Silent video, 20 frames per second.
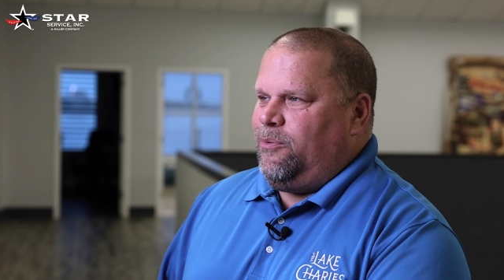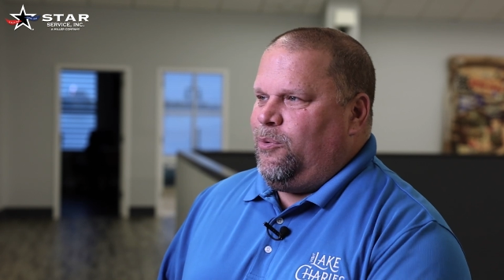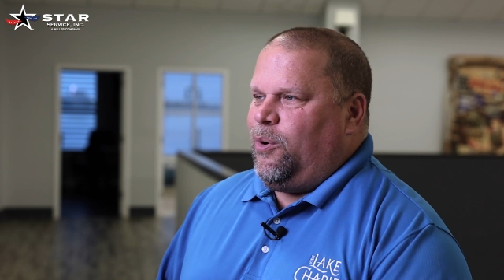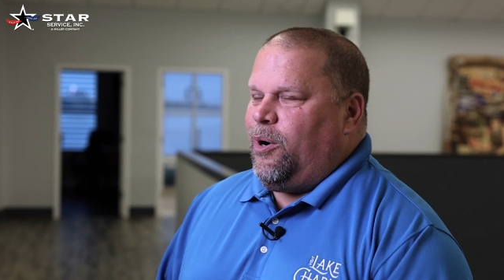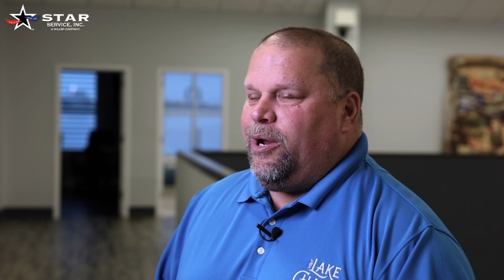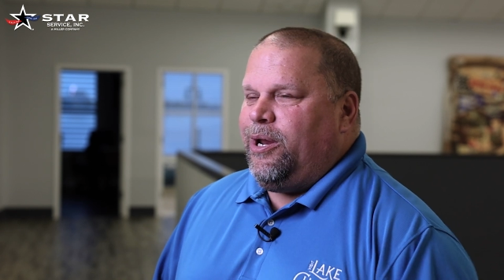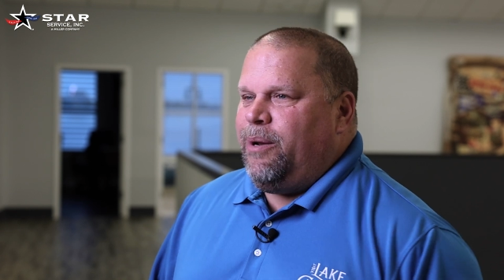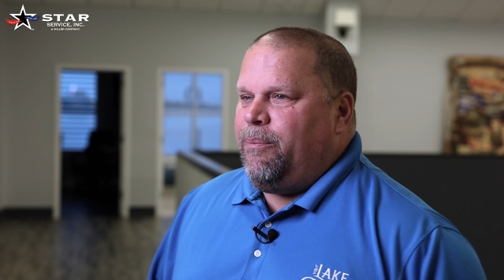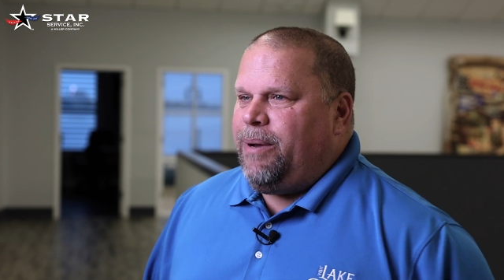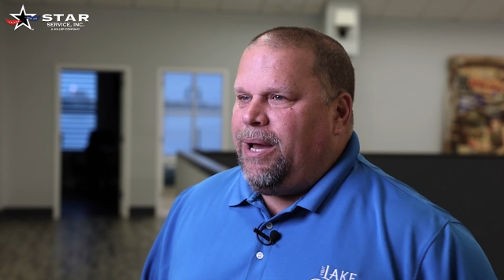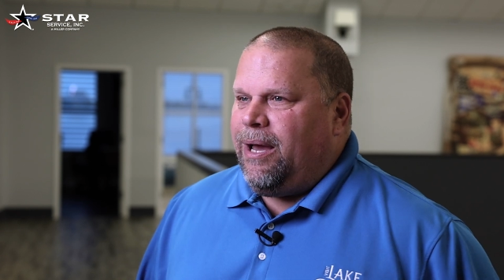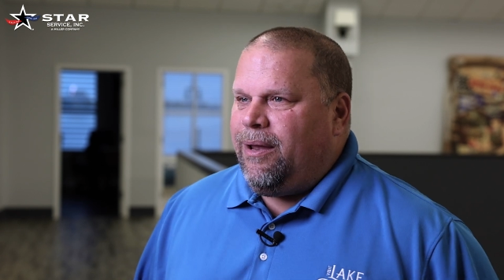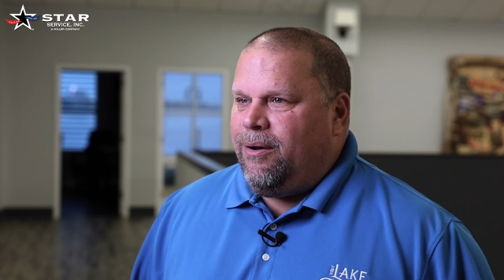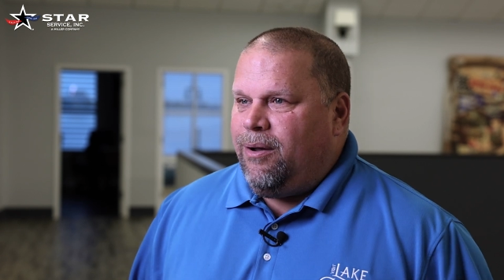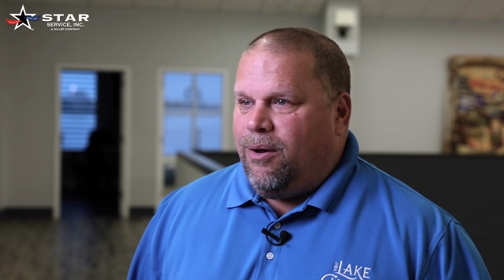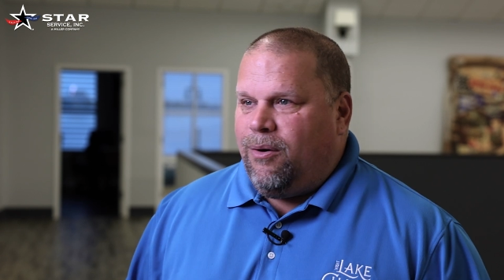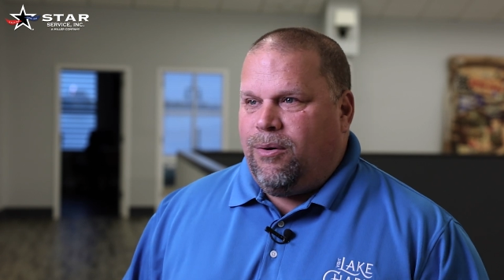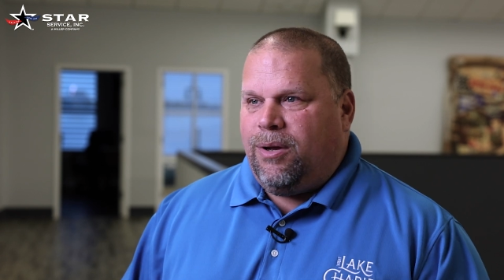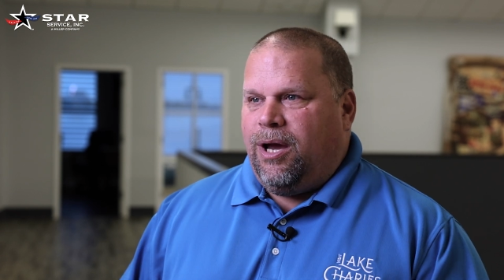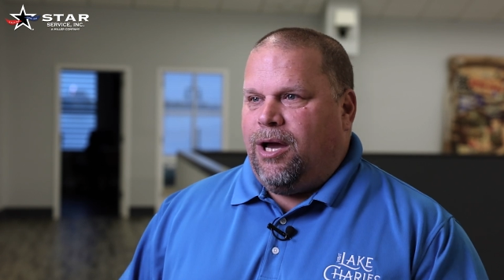worried about,
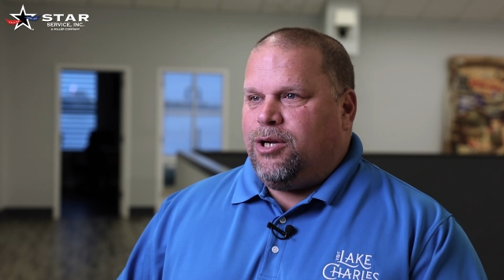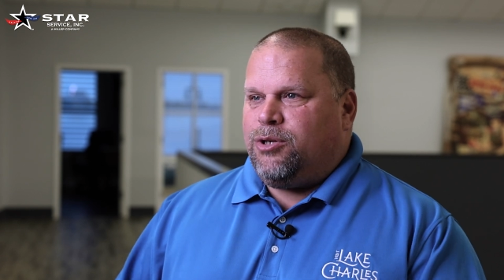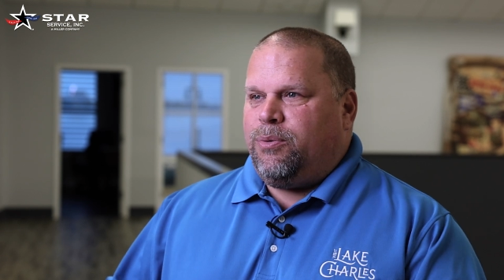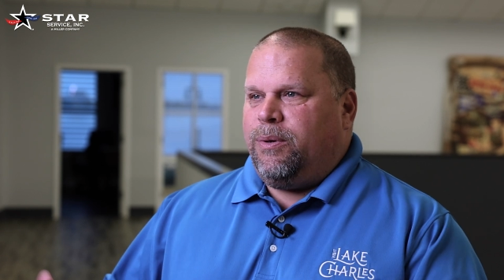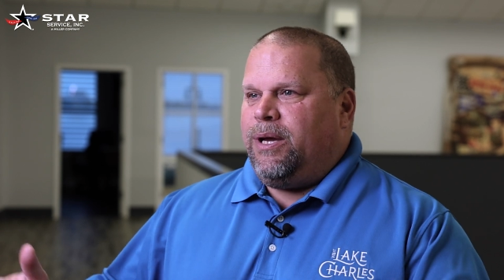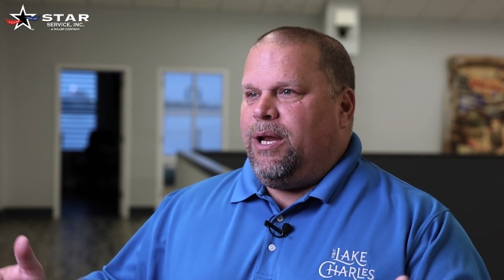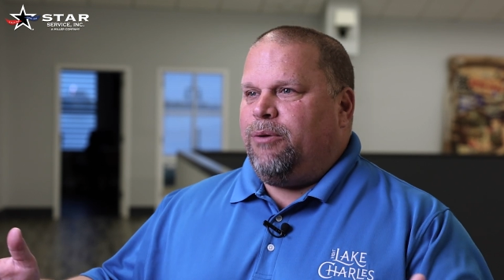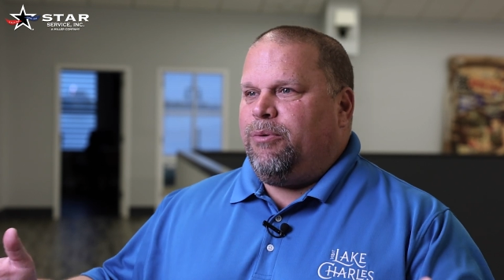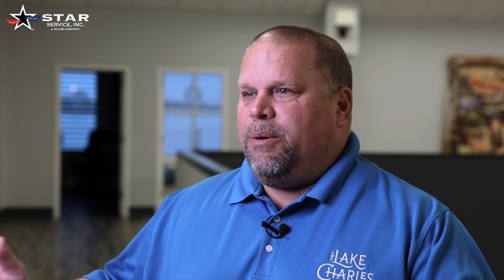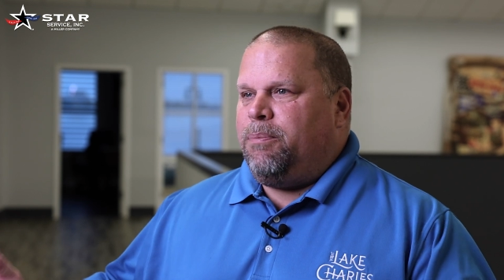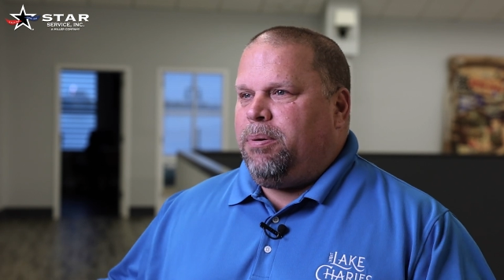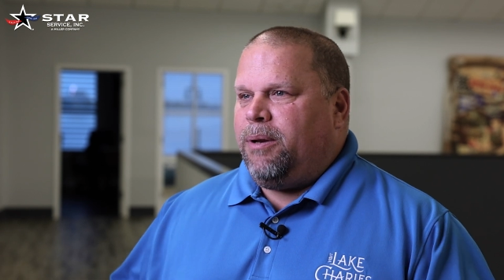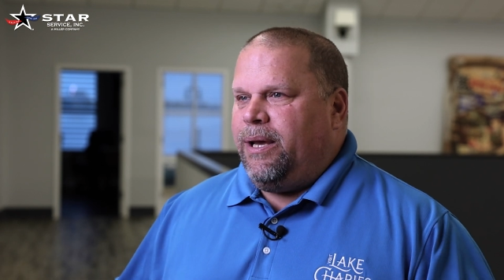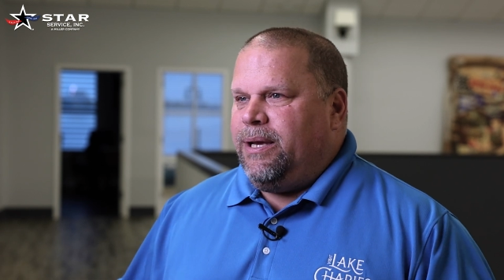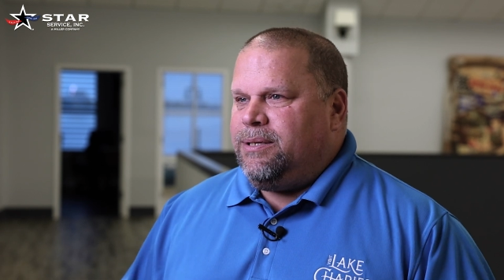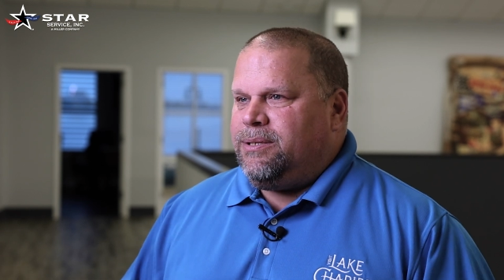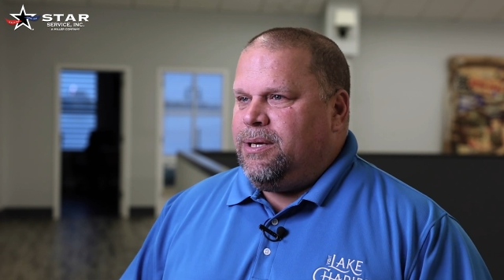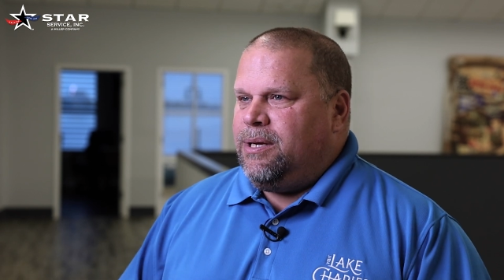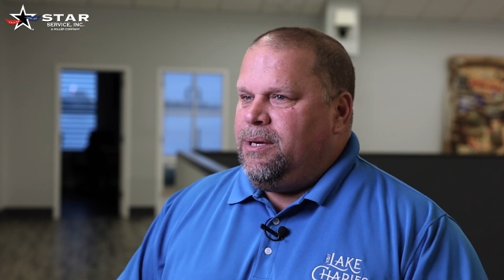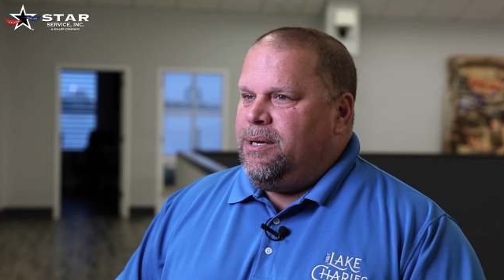oh gosh, we got to
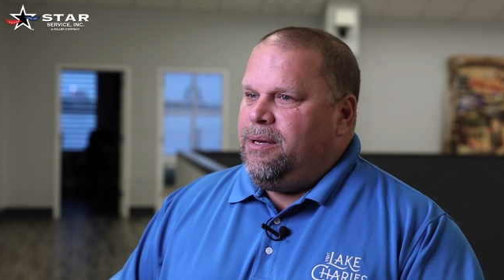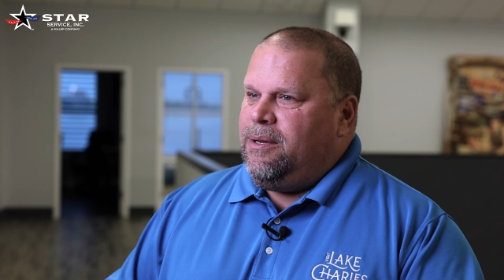replace